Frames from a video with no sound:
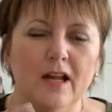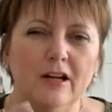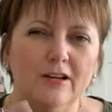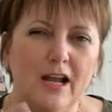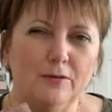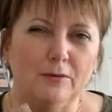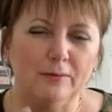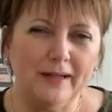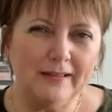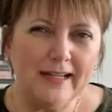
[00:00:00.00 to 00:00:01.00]
They're not
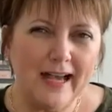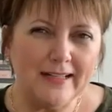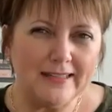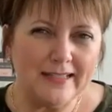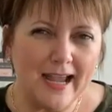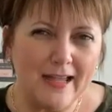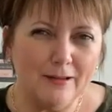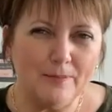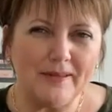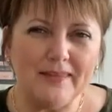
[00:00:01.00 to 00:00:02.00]
really out of
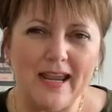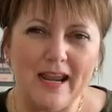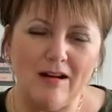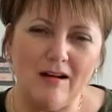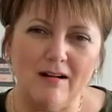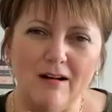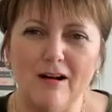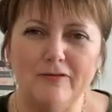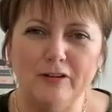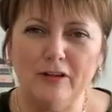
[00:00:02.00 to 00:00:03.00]
style, but they are
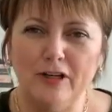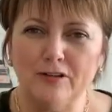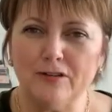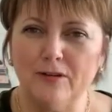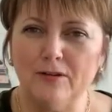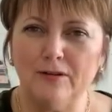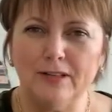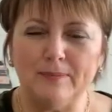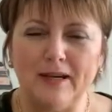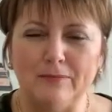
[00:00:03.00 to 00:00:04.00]
a few years old.
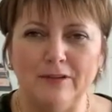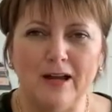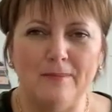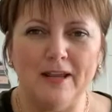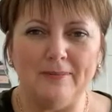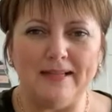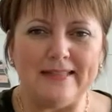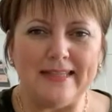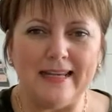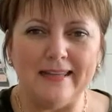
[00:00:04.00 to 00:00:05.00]
We're not maybe
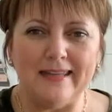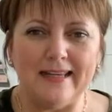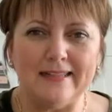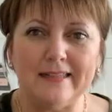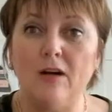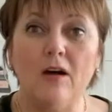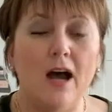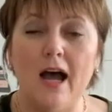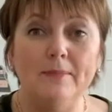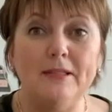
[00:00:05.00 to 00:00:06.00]
seeing this, so
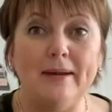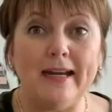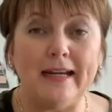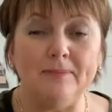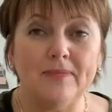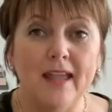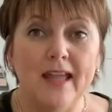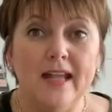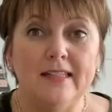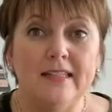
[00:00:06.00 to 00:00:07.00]
I'm debating.
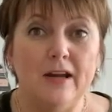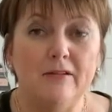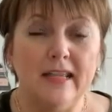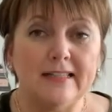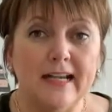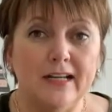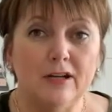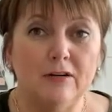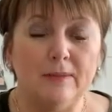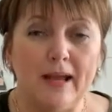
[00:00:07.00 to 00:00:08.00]
So these kind of
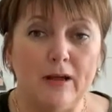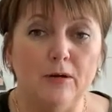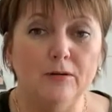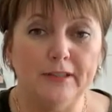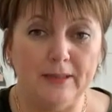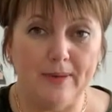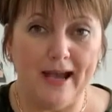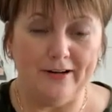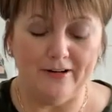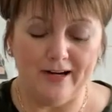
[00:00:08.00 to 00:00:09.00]
go in my holding
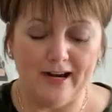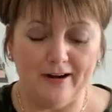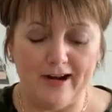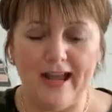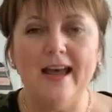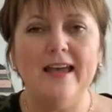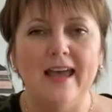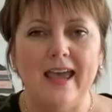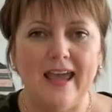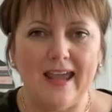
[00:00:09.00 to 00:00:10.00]
pattern area,
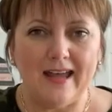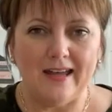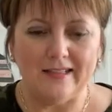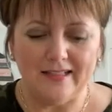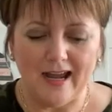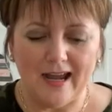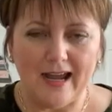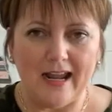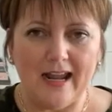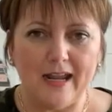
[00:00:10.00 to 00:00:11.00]
and
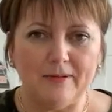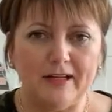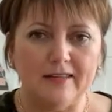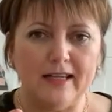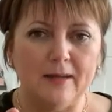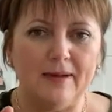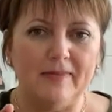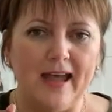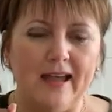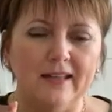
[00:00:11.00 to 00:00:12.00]
I am going to think about
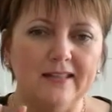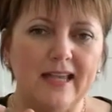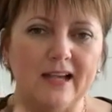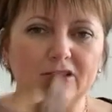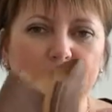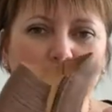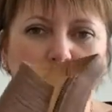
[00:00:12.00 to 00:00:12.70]
that. This actually would